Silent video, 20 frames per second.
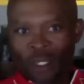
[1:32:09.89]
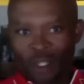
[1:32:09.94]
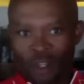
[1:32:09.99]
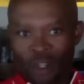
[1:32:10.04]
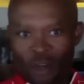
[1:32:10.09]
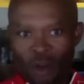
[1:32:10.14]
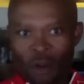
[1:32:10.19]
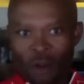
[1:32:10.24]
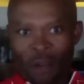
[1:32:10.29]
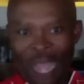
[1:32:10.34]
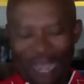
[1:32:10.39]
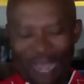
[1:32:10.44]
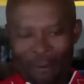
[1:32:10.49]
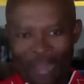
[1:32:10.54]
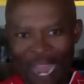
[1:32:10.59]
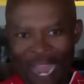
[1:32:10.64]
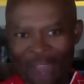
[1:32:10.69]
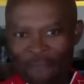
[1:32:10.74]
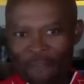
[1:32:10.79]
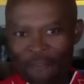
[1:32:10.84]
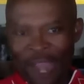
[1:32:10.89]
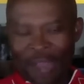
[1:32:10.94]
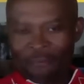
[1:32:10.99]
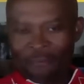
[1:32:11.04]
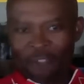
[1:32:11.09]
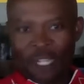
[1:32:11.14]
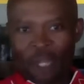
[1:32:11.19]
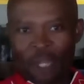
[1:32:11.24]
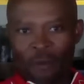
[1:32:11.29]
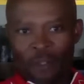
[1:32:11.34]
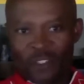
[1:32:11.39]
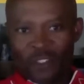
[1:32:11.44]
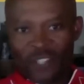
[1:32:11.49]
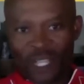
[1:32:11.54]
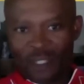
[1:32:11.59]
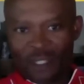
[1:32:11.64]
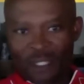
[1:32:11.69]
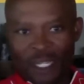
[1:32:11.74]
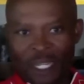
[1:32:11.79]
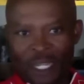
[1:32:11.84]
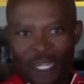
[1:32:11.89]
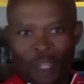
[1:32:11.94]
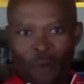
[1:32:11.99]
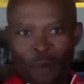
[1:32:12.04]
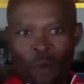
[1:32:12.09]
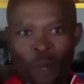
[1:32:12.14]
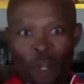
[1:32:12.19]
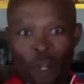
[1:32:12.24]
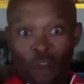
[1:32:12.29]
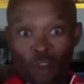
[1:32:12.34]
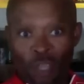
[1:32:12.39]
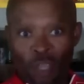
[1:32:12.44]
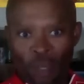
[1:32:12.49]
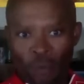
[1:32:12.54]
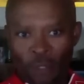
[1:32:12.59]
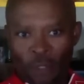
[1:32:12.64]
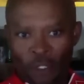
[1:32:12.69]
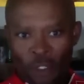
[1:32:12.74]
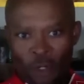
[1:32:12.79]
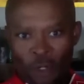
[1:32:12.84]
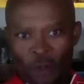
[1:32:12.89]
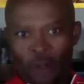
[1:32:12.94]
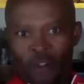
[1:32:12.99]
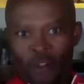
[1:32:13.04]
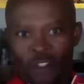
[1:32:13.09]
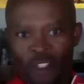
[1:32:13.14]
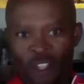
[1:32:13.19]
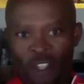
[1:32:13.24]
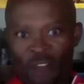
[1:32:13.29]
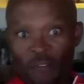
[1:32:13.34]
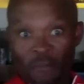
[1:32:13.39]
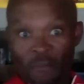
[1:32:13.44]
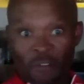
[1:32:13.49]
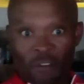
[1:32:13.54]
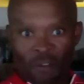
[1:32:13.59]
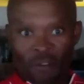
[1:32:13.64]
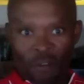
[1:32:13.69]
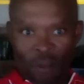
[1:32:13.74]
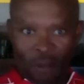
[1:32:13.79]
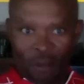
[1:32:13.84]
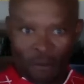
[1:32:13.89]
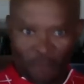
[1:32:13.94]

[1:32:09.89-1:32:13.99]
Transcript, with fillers: you know, I, have I've dealt with Santini where you can return stuff if it's